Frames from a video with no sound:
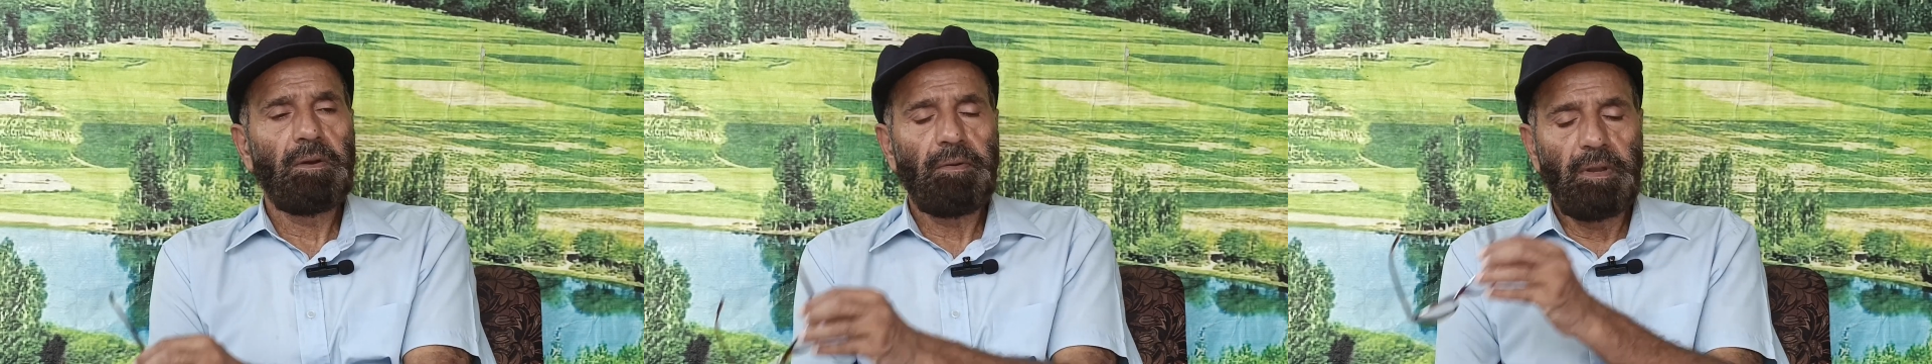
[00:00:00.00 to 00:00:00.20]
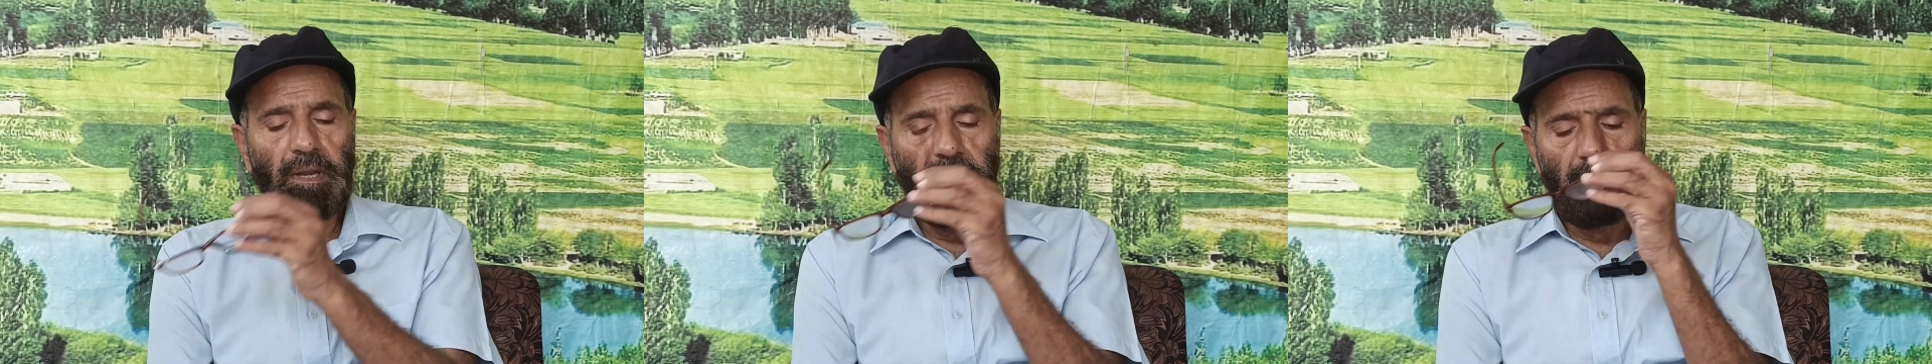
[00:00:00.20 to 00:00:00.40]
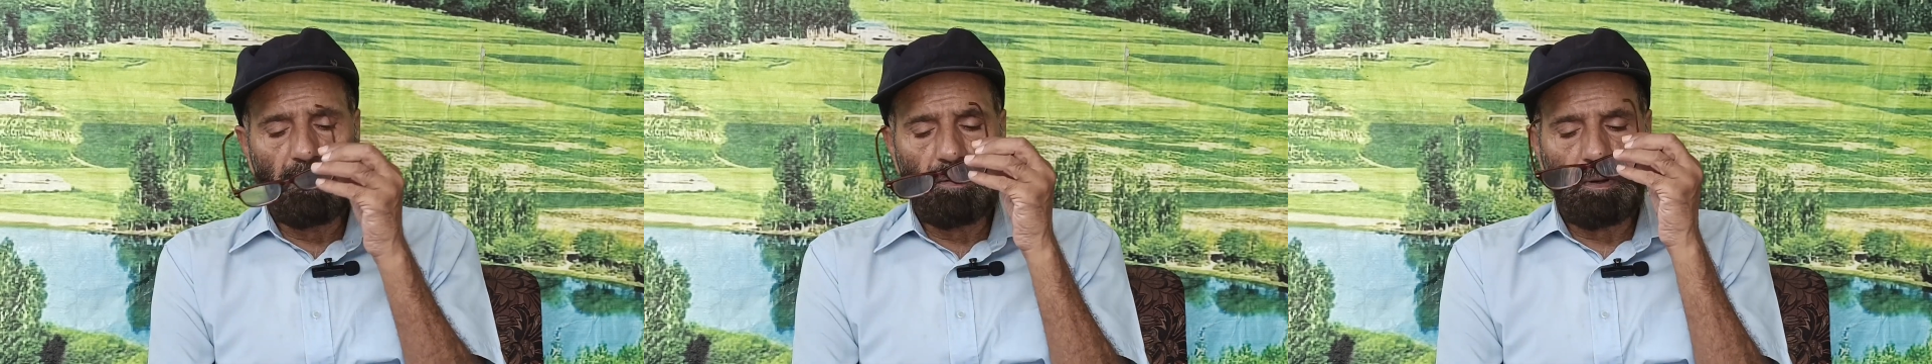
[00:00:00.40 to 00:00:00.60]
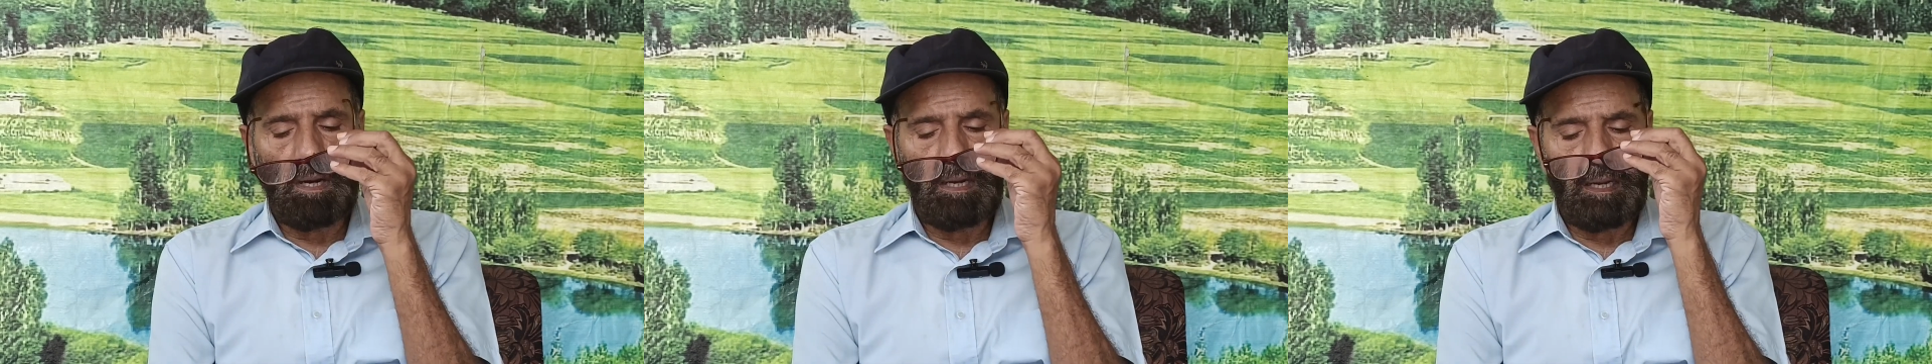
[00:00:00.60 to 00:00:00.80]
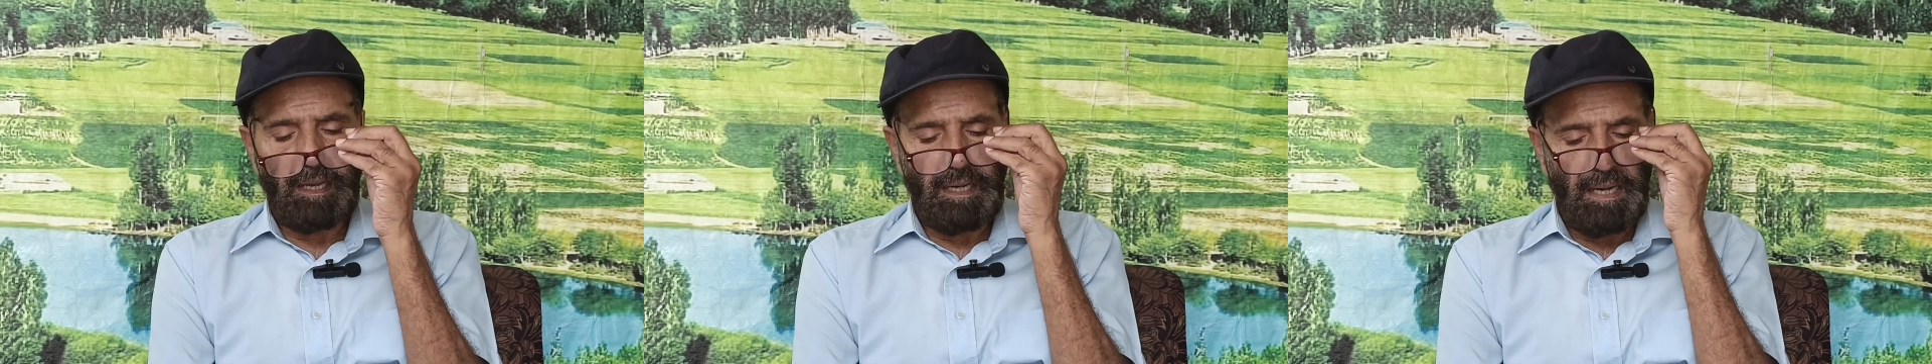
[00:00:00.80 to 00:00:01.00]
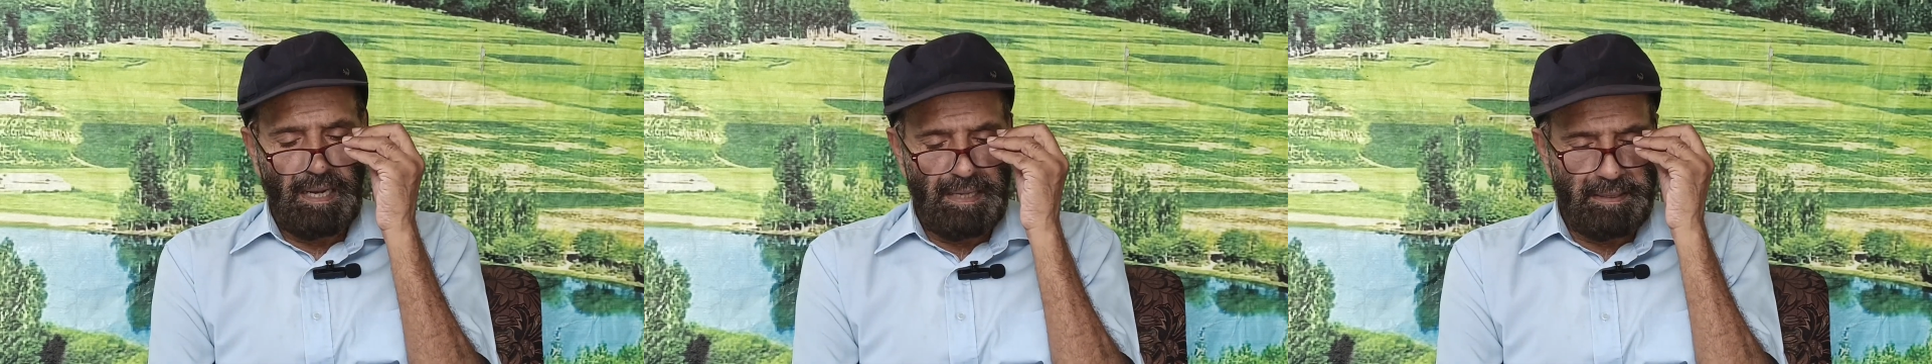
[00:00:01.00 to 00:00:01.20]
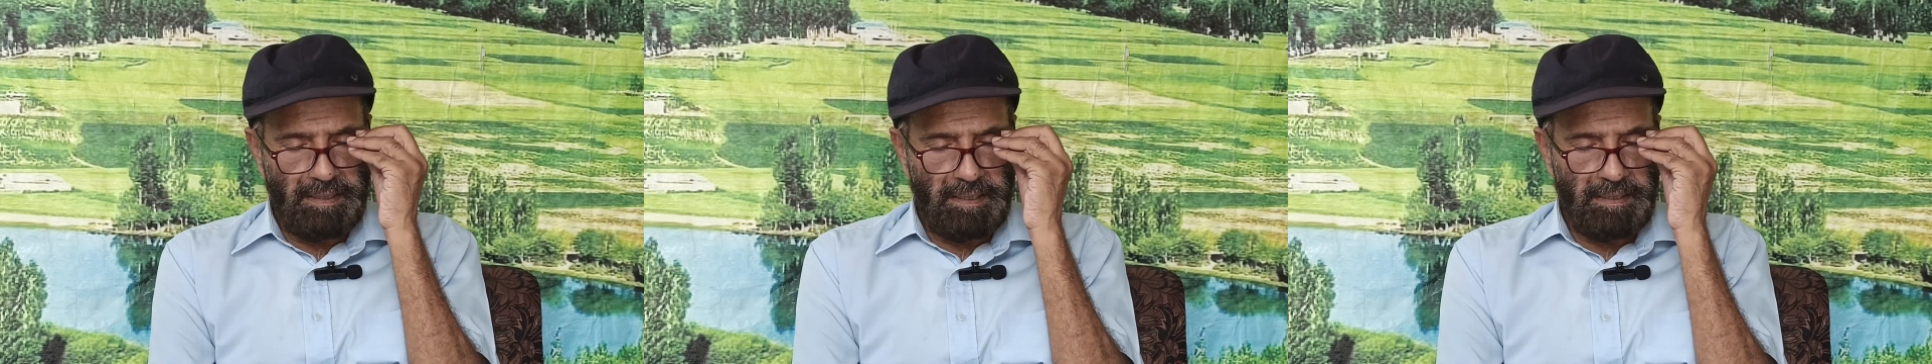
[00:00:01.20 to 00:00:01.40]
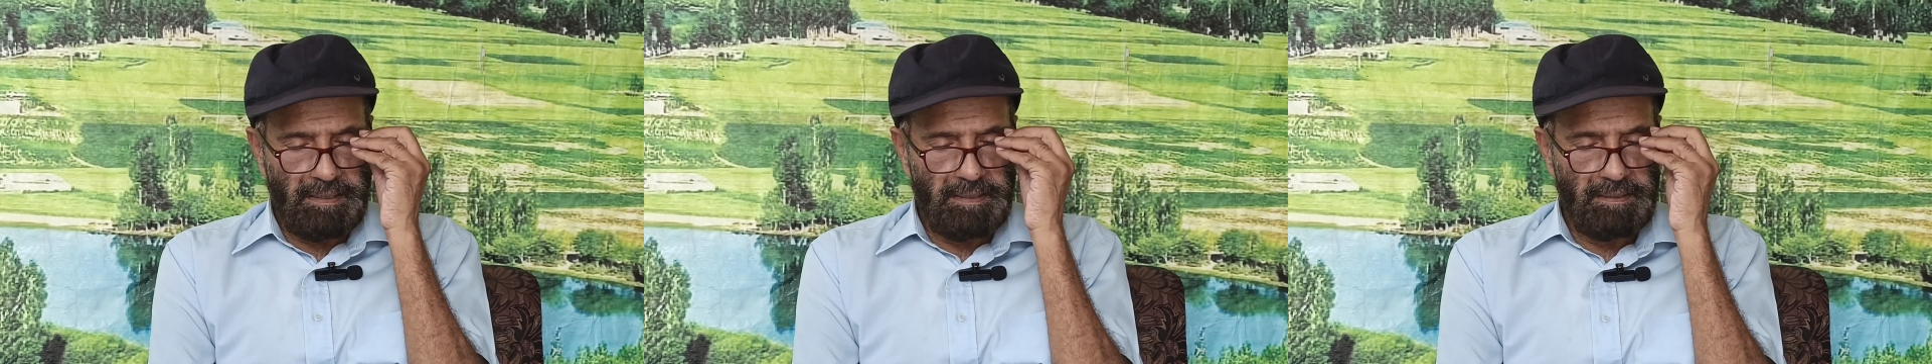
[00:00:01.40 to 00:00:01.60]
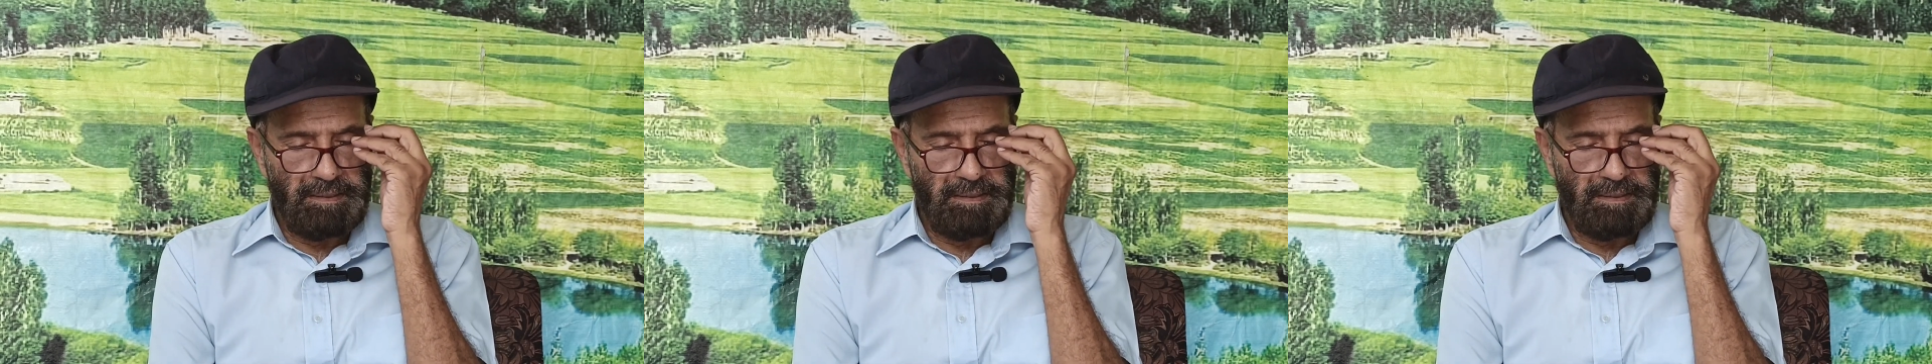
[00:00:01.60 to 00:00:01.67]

We need to categorize it.